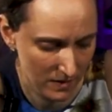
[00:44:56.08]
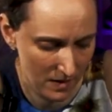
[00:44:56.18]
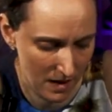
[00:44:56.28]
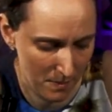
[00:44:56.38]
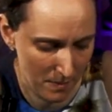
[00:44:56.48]

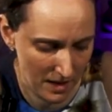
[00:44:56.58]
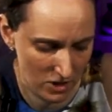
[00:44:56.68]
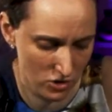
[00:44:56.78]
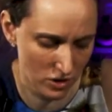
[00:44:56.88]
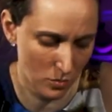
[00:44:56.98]
And make
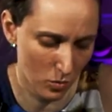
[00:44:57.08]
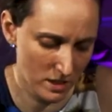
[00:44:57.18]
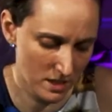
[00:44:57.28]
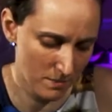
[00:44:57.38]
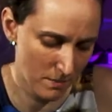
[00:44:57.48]
sure, you
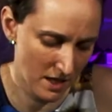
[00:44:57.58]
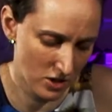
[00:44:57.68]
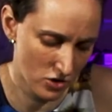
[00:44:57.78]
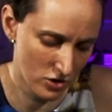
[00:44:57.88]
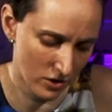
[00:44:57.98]
want to make
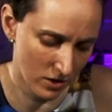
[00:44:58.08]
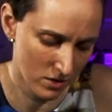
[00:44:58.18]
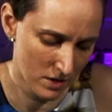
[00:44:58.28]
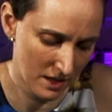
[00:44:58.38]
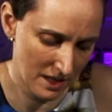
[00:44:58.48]
sure
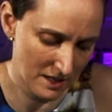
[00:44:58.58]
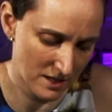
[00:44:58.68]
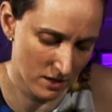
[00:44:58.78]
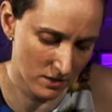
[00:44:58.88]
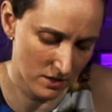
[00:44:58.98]
it
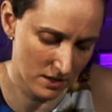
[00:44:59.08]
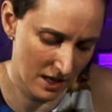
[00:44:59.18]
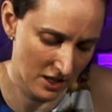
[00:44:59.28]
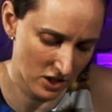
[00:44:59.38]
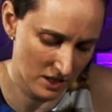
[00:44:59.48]
does
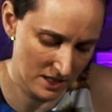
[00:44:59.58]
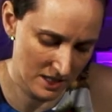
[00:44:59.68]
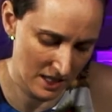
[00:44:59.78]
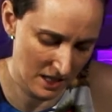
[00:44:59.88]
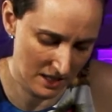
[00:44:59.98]
actually
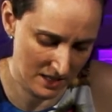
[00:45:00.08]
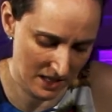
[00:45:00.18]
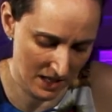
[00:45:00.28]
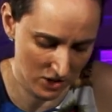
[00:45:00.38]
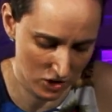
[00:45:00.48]
stay
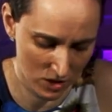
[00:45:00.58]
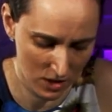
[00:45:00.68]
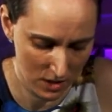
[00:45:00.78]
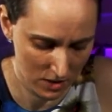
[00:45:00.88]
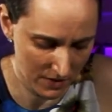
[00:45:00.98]
attached.
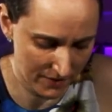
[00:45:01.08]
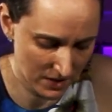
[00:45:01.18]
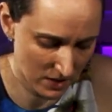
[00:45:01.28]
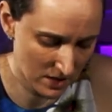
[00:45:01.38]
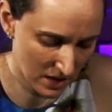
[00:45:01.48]
because if it
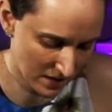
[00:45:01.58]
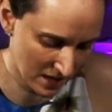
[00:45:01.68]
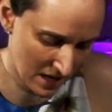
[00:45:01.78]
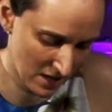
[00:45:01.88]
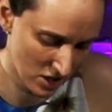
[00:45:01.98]
doesn't
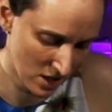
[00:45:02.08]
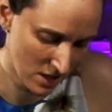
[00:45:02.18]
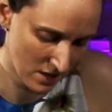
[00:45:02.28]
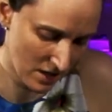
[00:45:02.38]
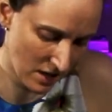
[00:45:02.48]
attach,
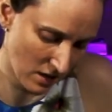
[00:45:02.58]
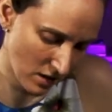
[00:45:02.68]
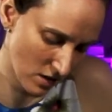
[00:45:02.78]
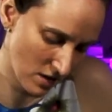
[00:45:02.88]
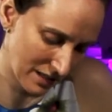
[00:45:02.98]
then the